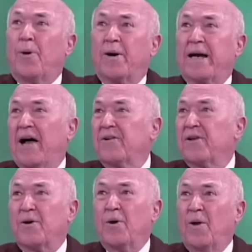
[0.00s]
pour
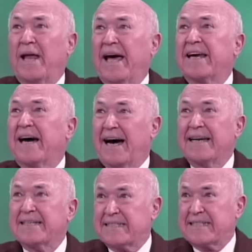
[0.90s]
down the Golan
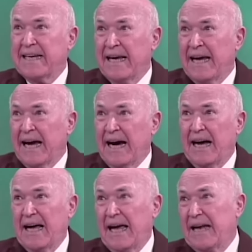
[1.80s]
Heights
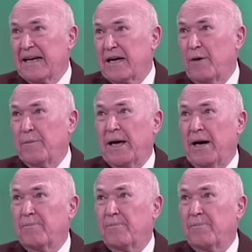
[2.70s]
and coming